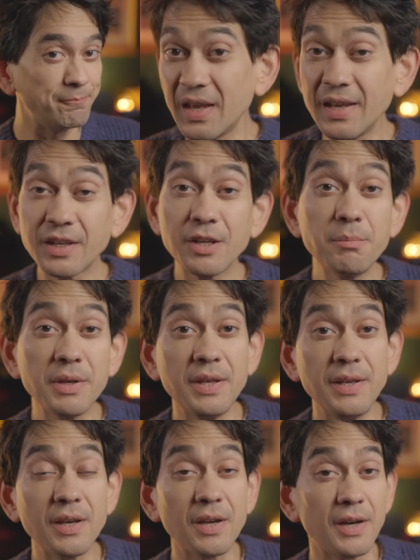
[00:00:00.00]
It can
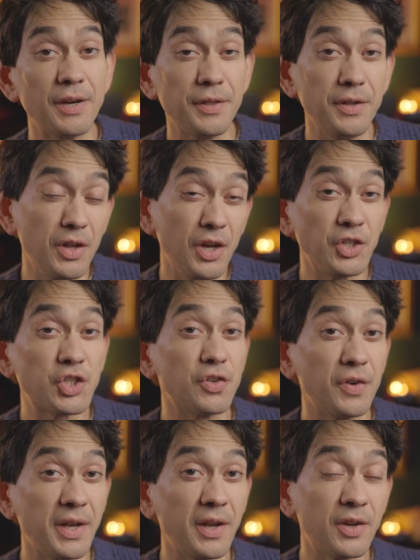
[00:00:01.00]
be either
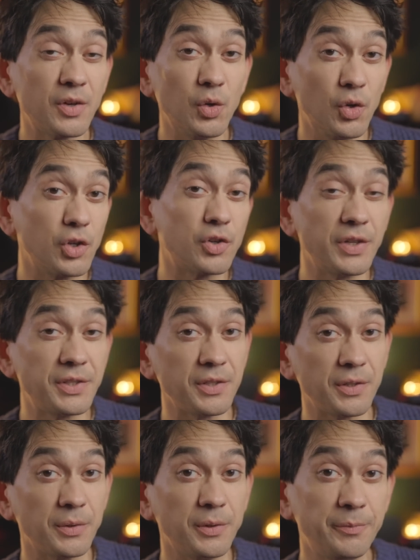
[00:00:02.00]
nurturing or
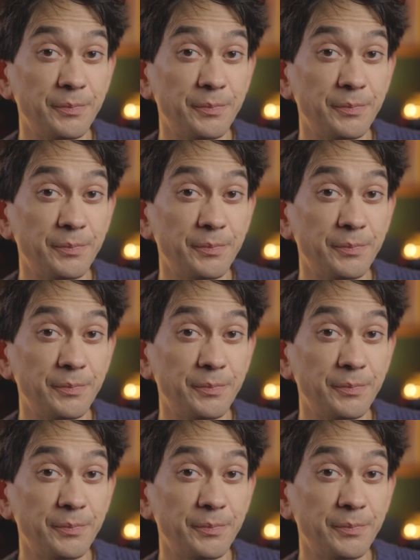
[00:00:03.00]
critical.